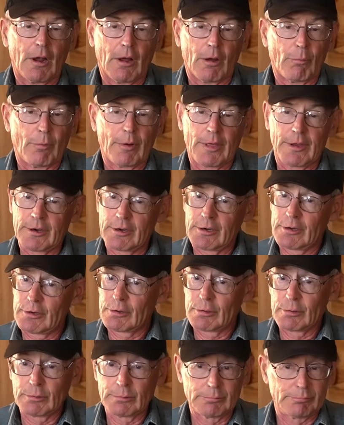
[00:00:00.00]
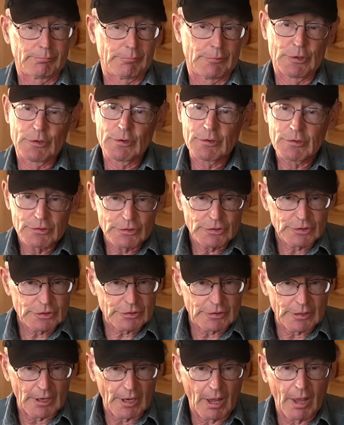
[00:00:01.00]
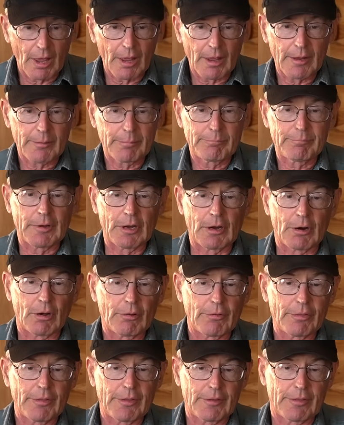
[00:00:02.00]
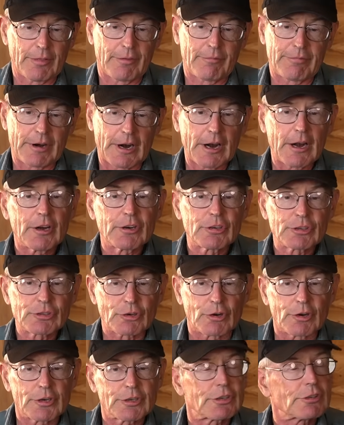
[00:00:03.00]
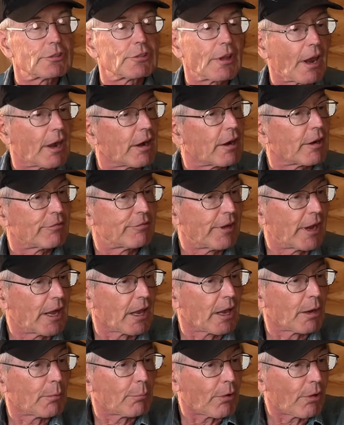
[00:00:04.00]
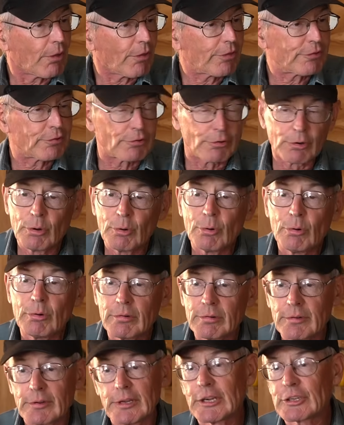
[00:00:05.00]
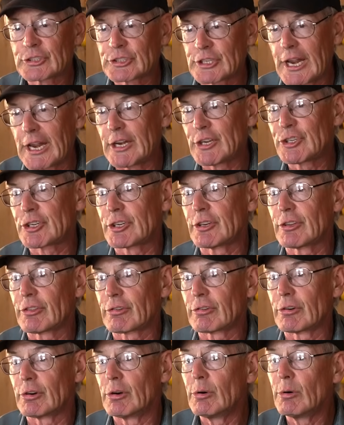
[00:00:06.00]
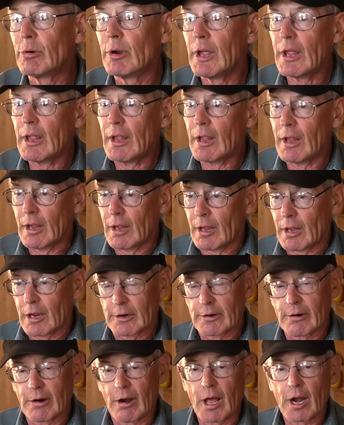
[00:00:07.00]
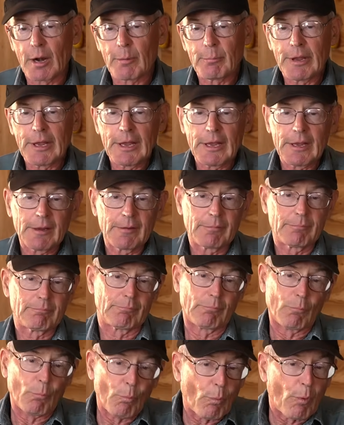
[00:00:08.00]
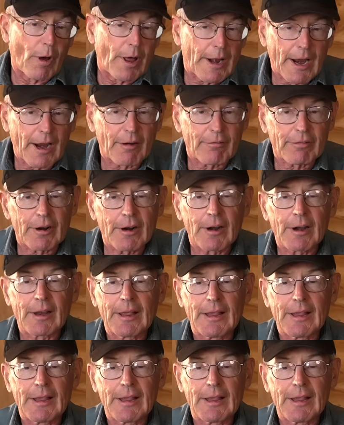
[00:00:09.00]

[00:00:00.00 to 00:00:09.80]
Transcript: whether you use you know the various sources that are available through extension, through agronomy, whatever,